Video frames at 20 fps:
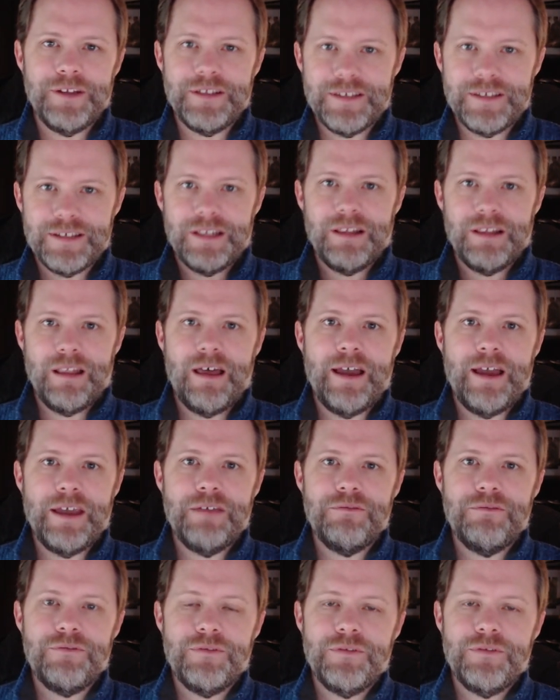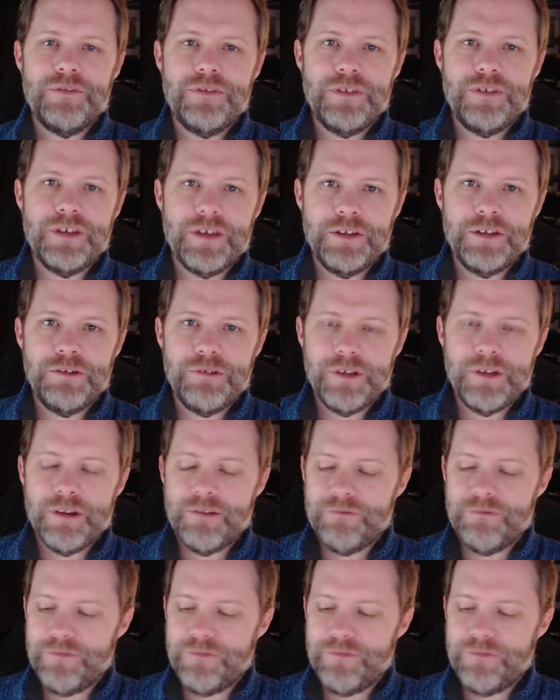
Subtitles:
It's a live thing I do here on